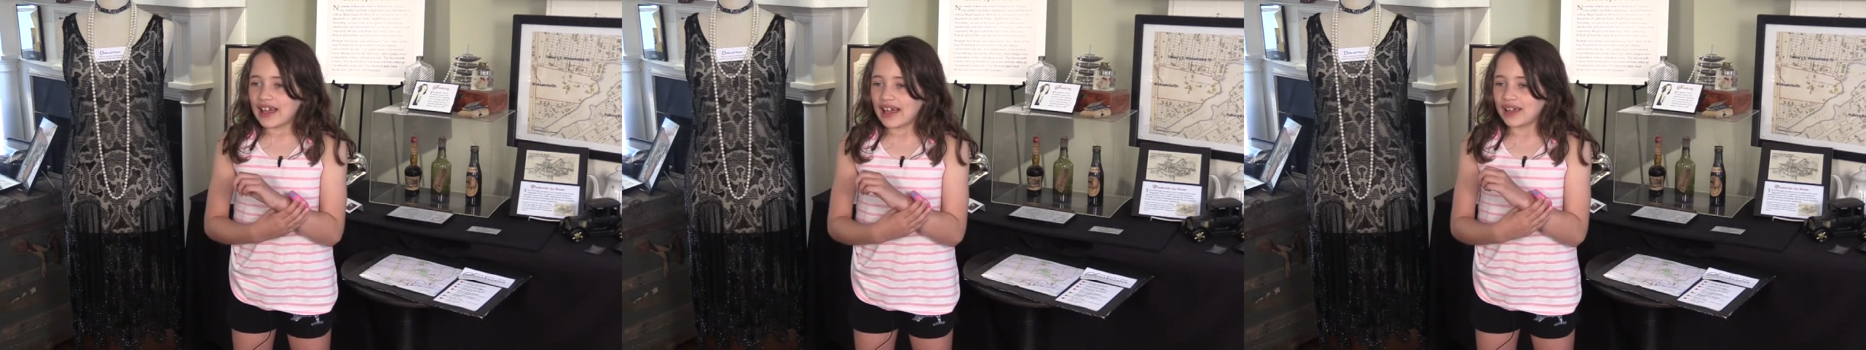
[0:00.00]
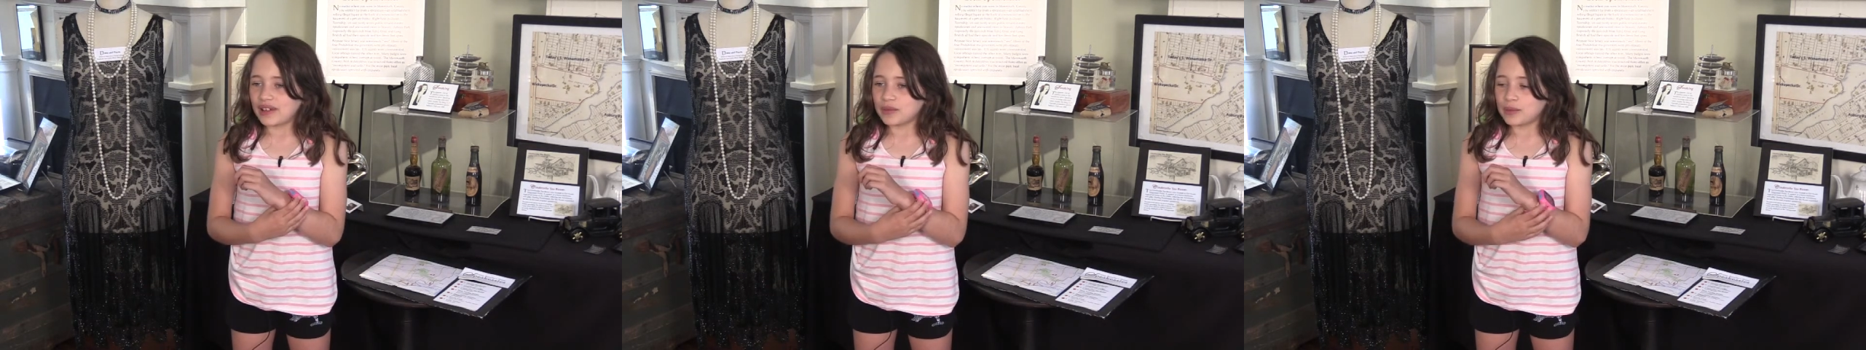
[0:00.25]

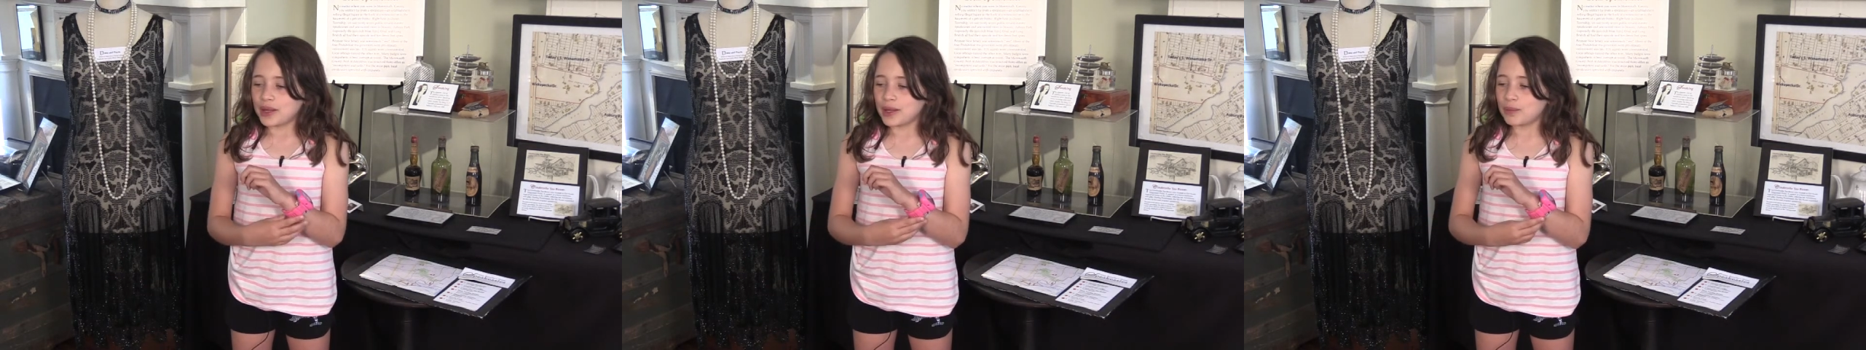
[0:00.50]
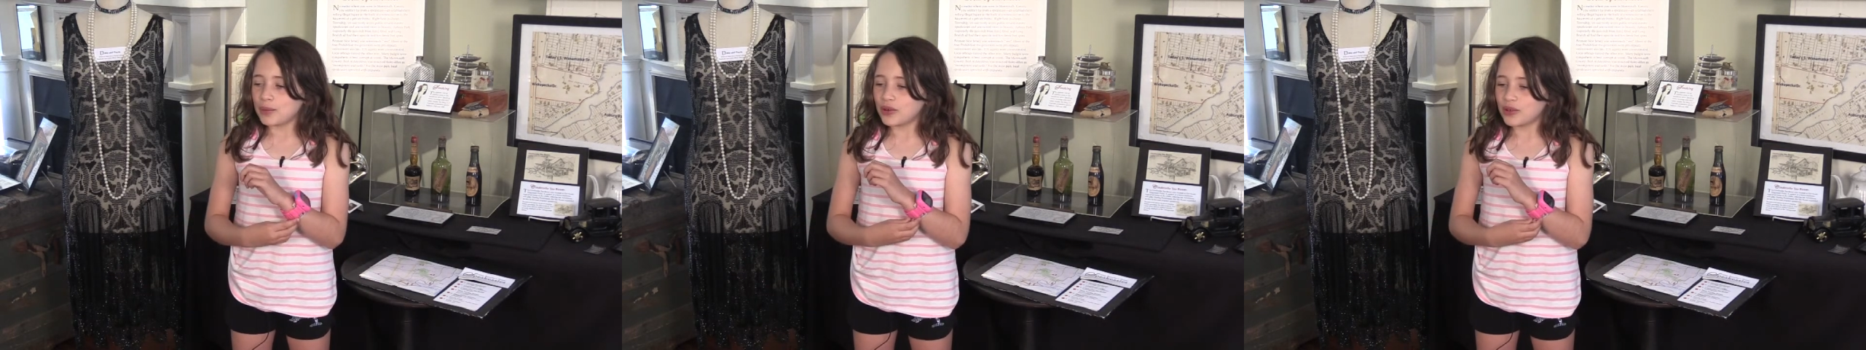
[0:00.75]
and
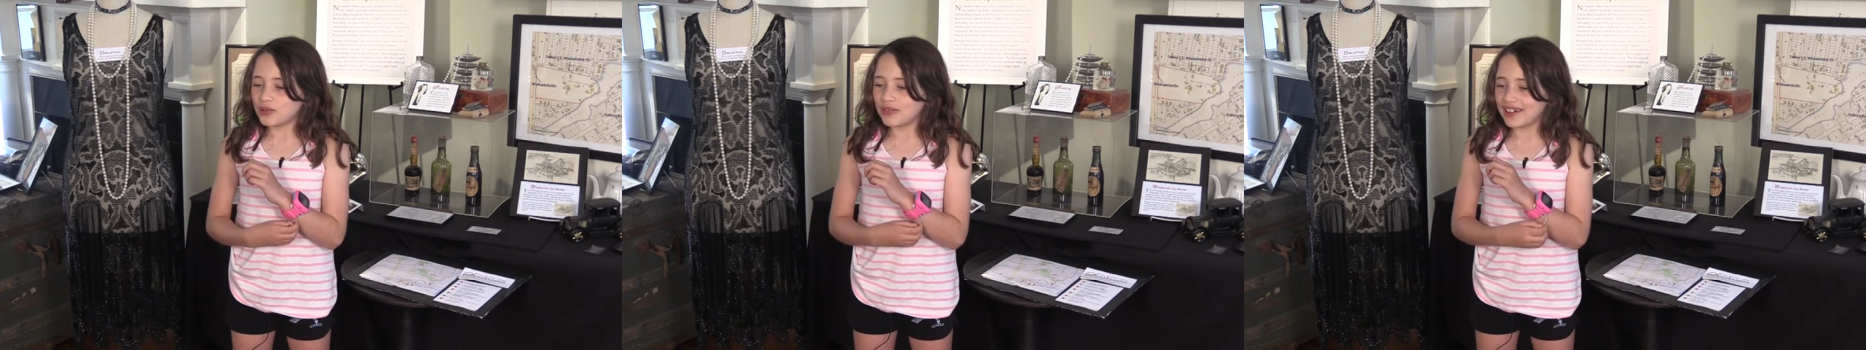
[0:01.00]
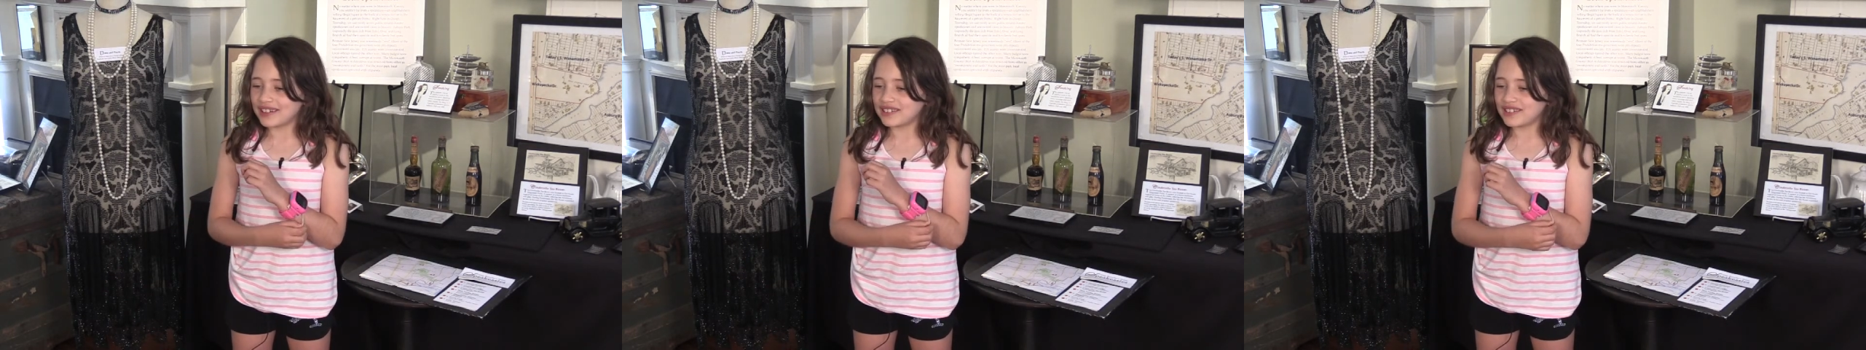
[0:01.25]
people
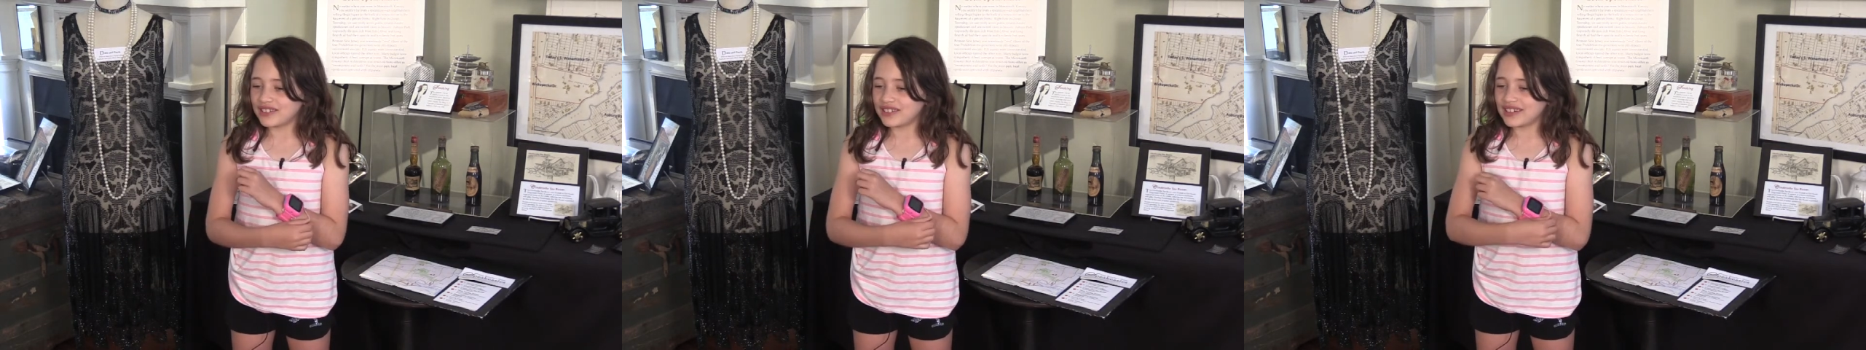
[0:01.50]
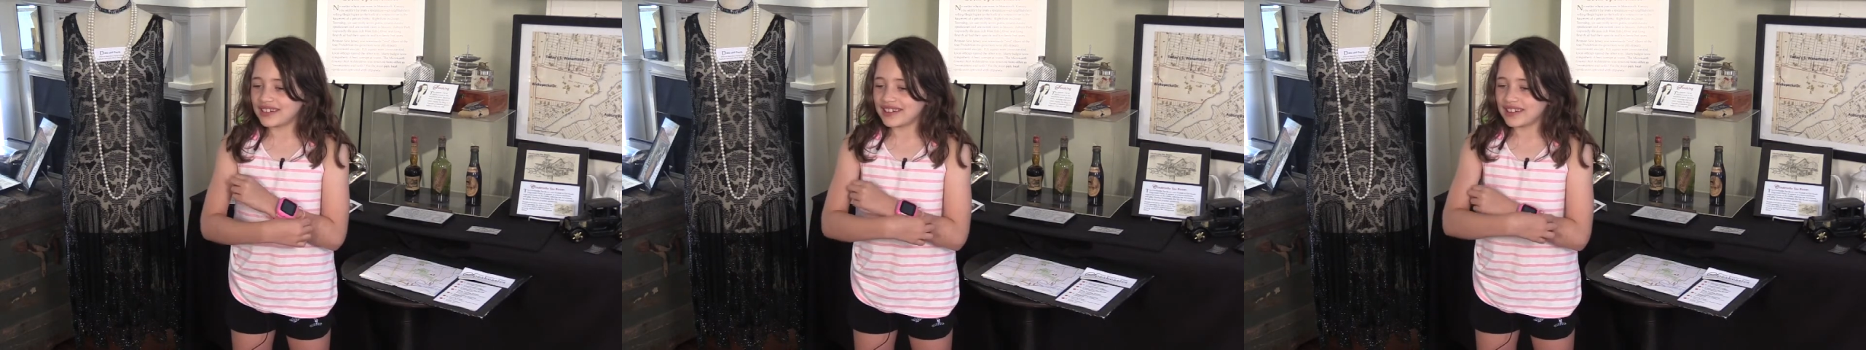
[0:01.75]
went
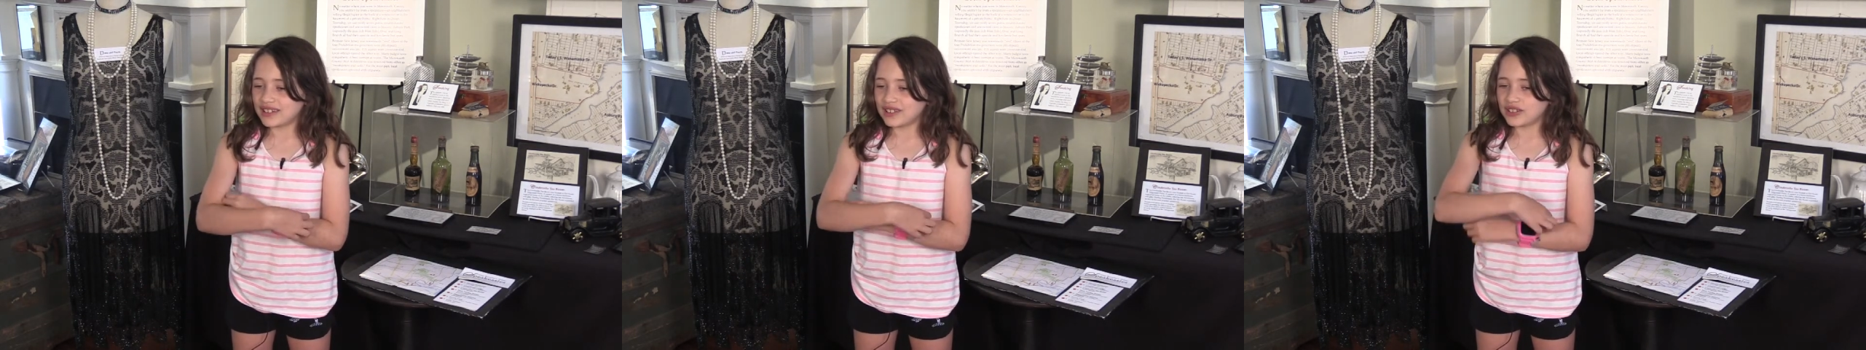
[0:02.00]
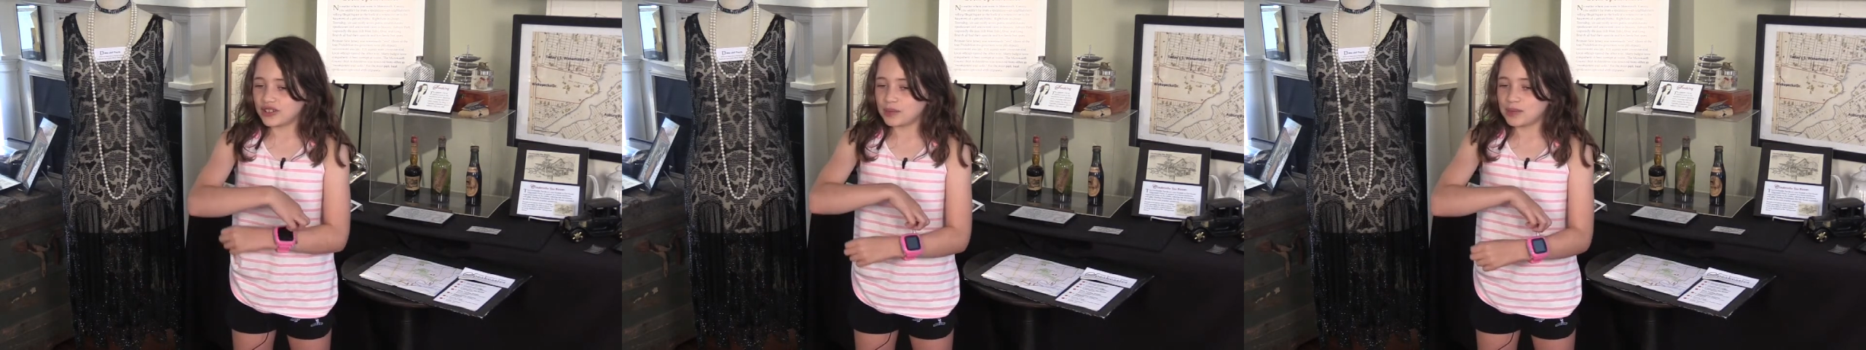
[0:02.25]

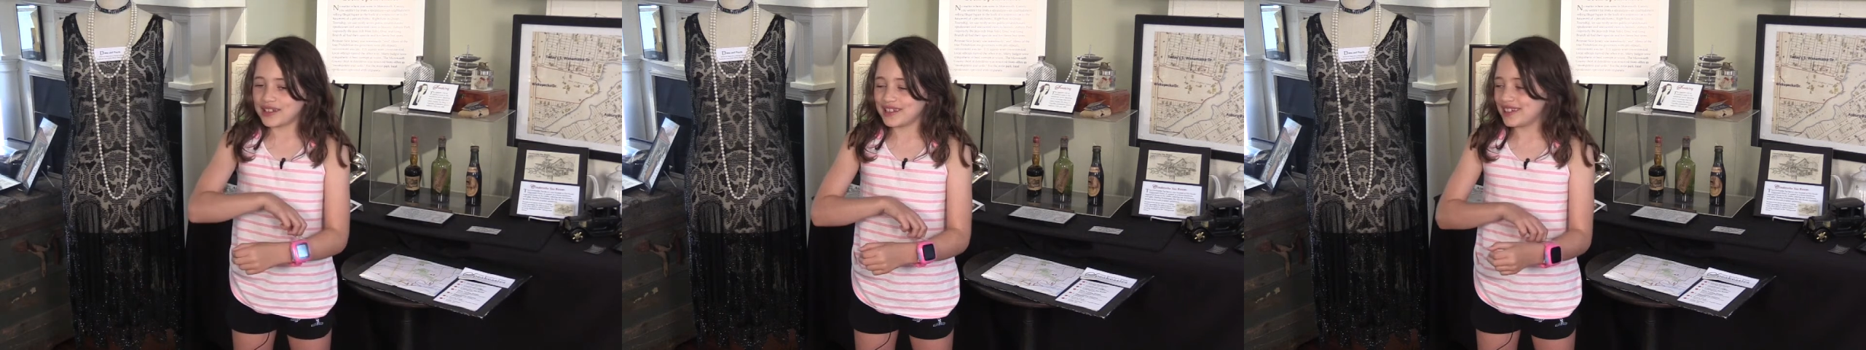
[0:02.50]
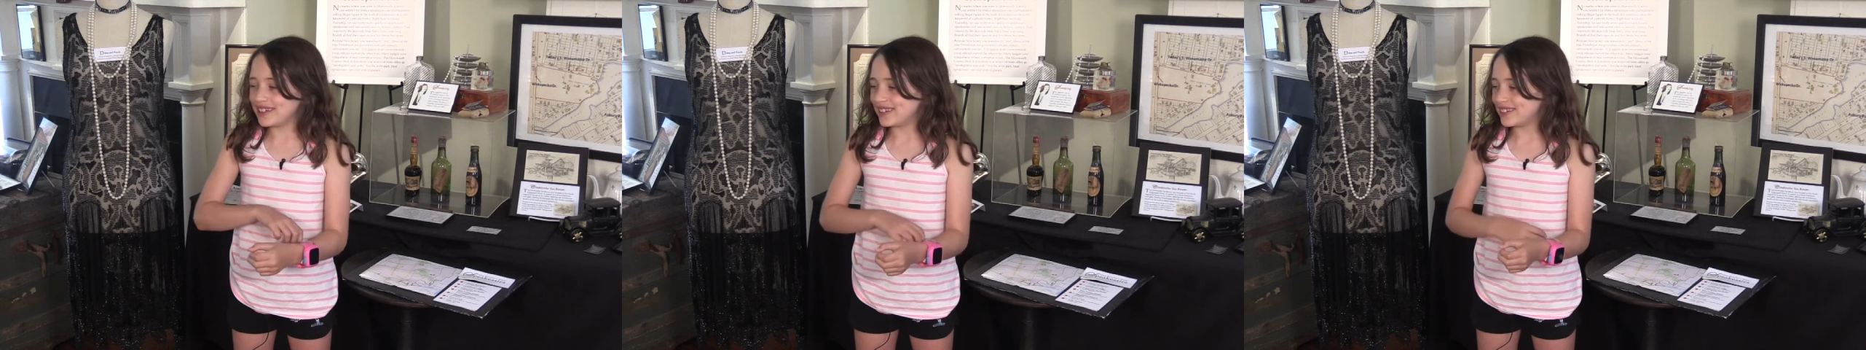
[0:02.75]
into
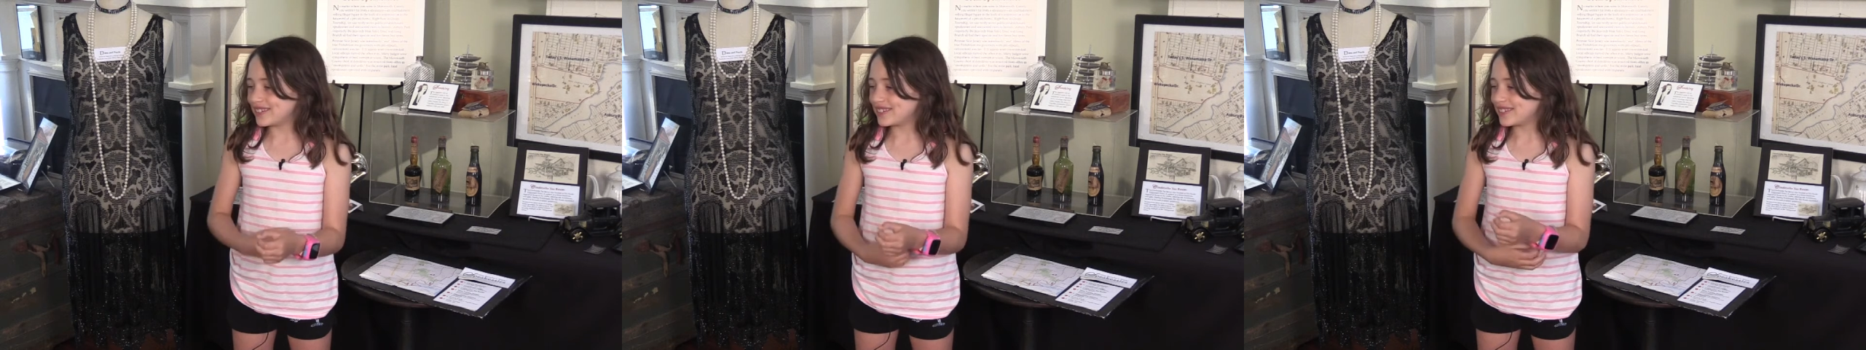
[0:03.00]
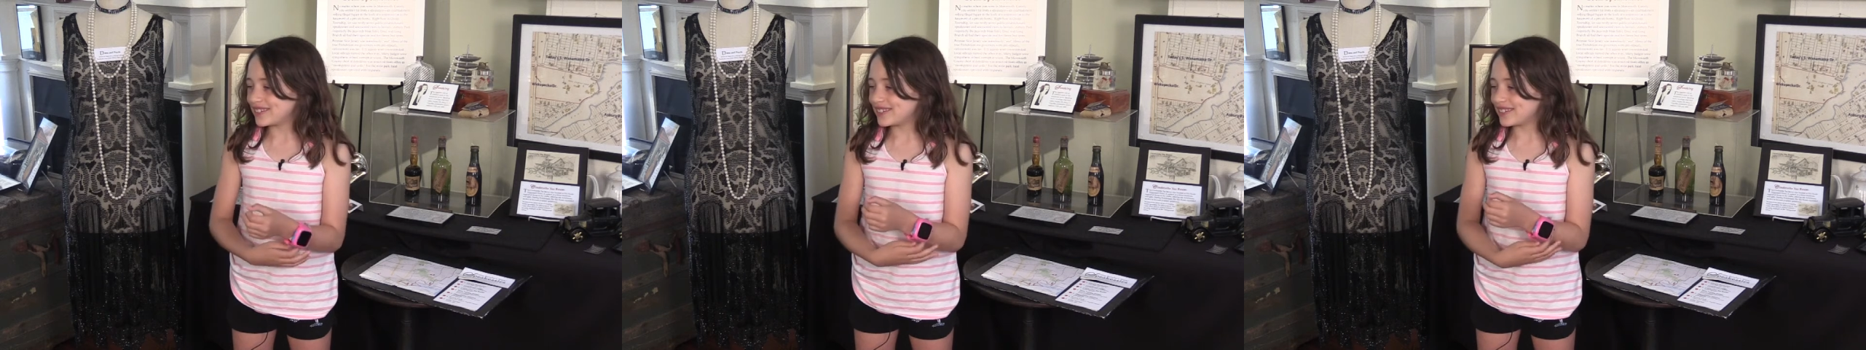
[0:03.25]

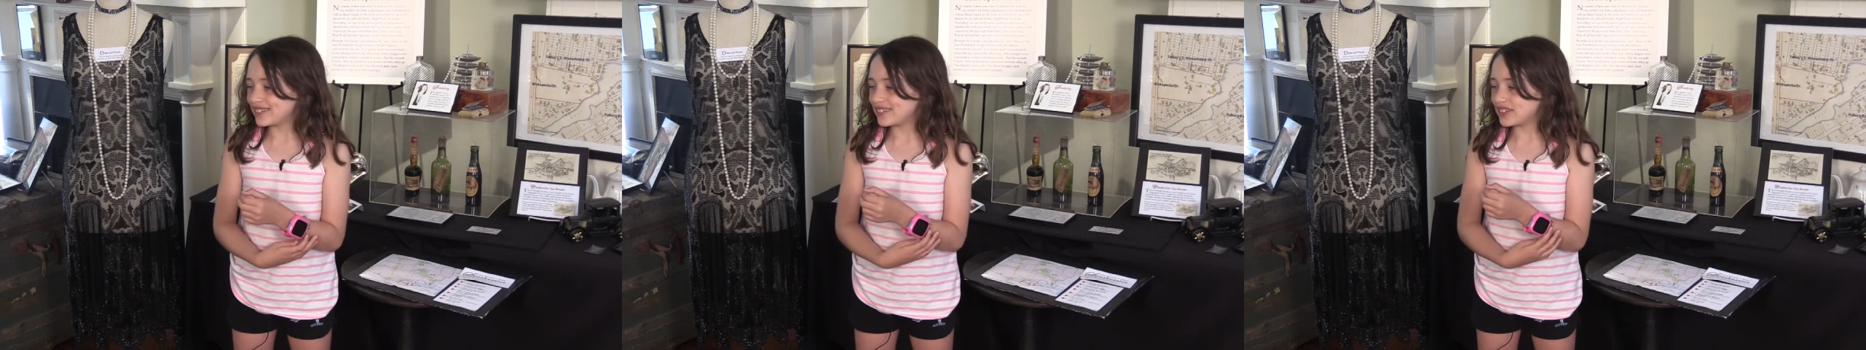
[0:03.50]
speakeasies